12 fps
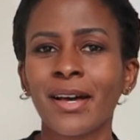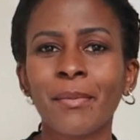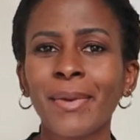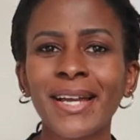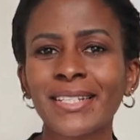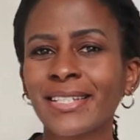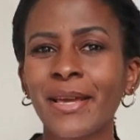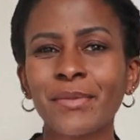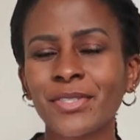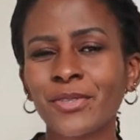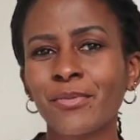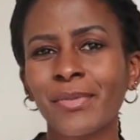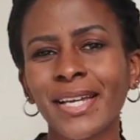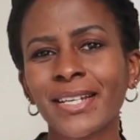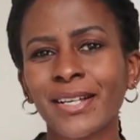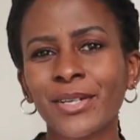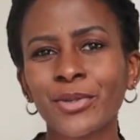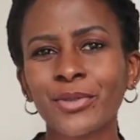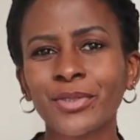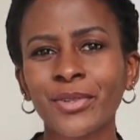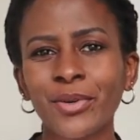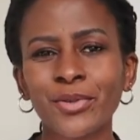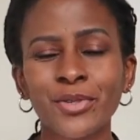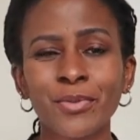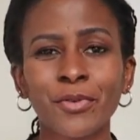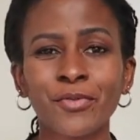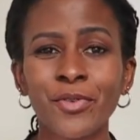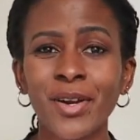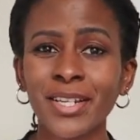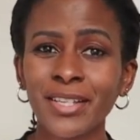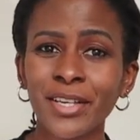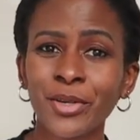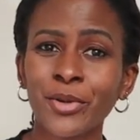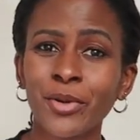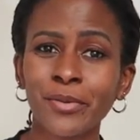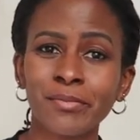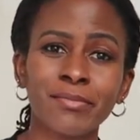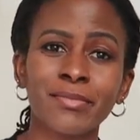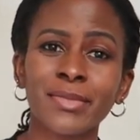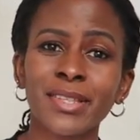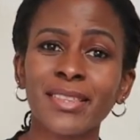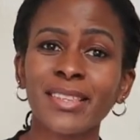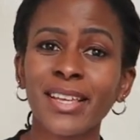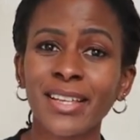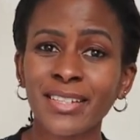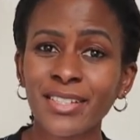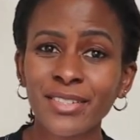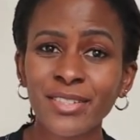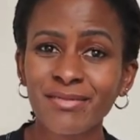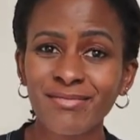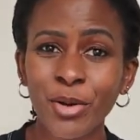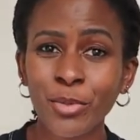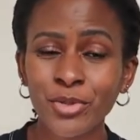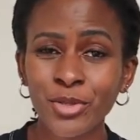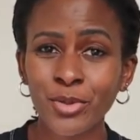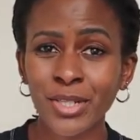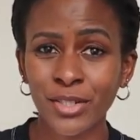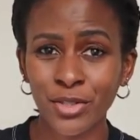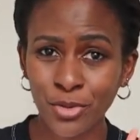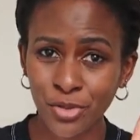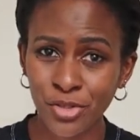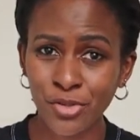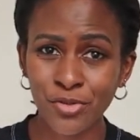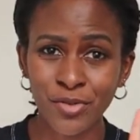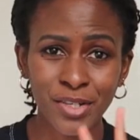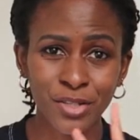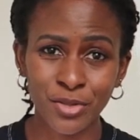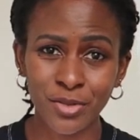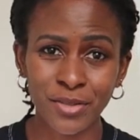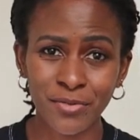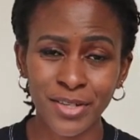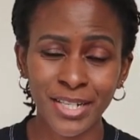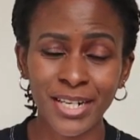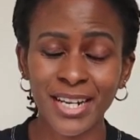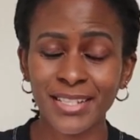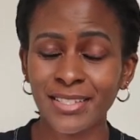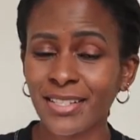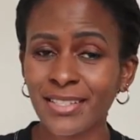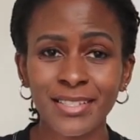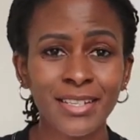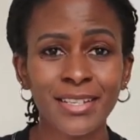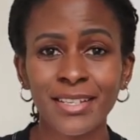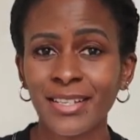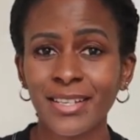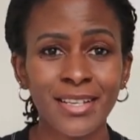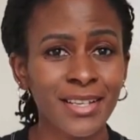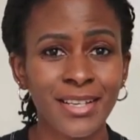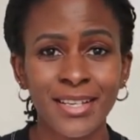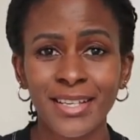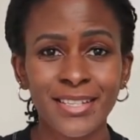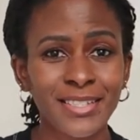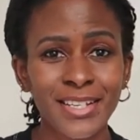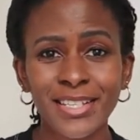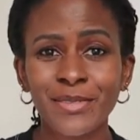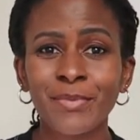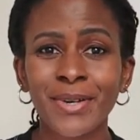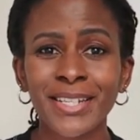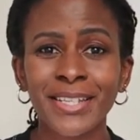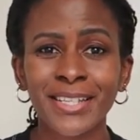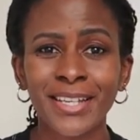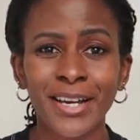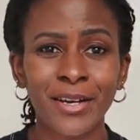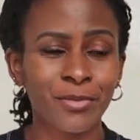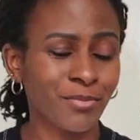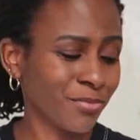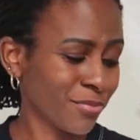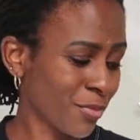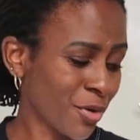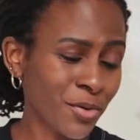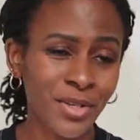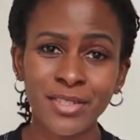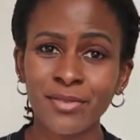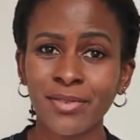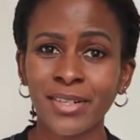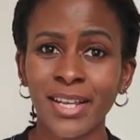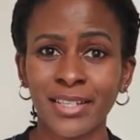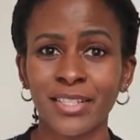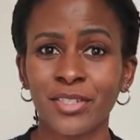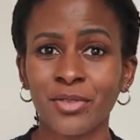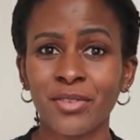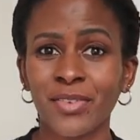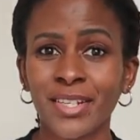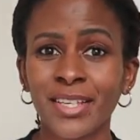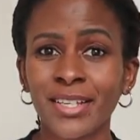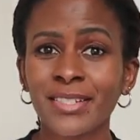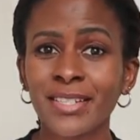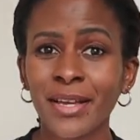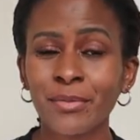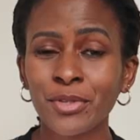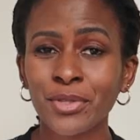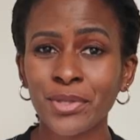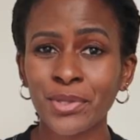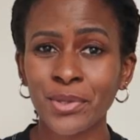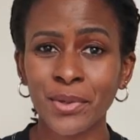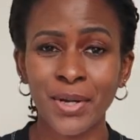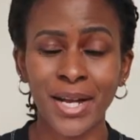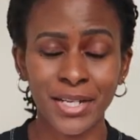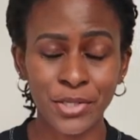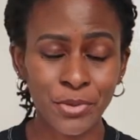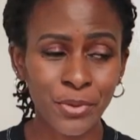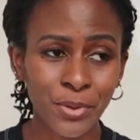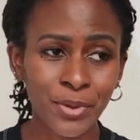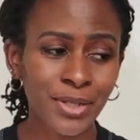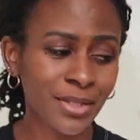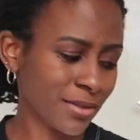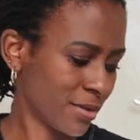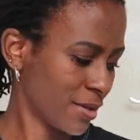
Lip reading: my time is not mine alone. On top of running a home, then homeschooling 2 children in 2 different classes, it's just money. I'm more is lucky to even get time to sew at all.